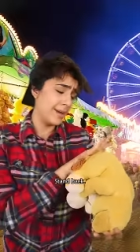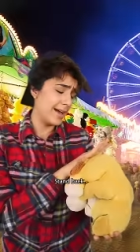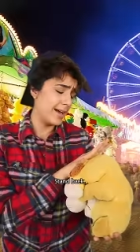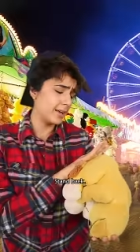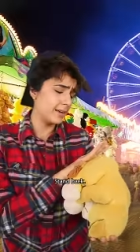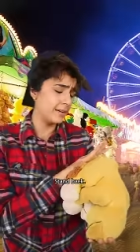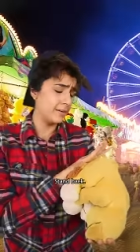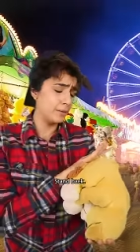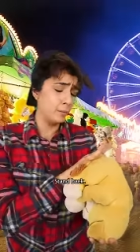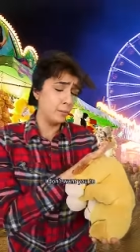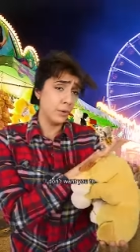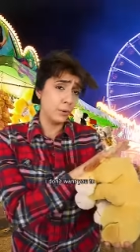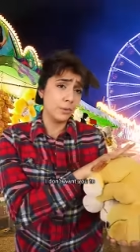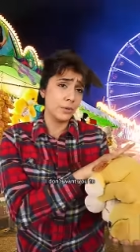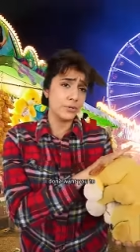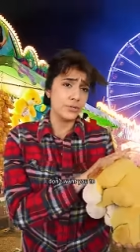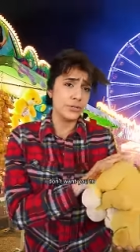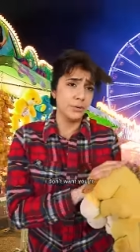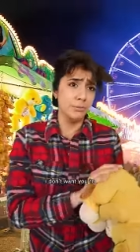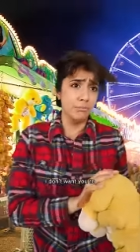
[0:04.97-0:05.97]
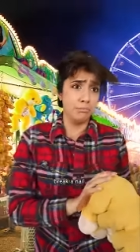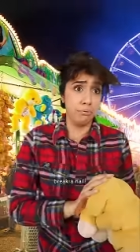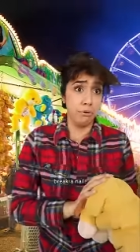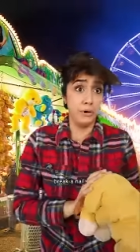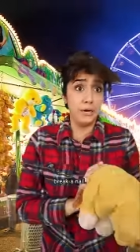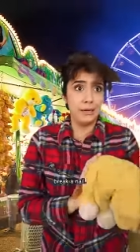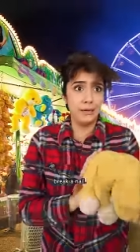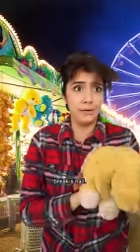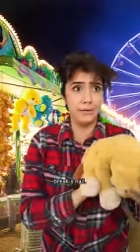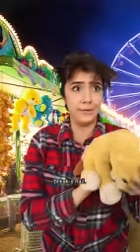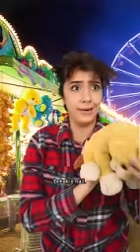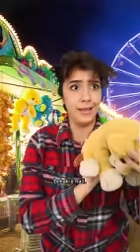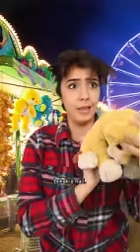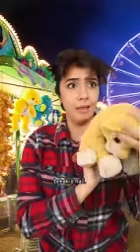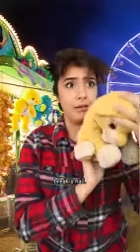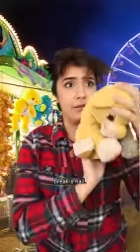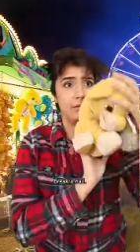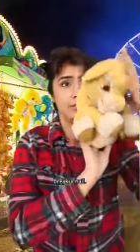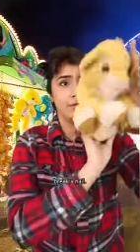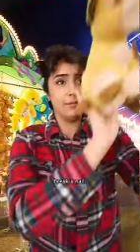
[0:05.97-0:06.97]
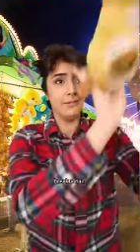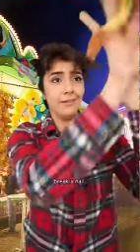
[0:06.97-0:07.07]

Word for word: back. Wouldn't want you to break a nail.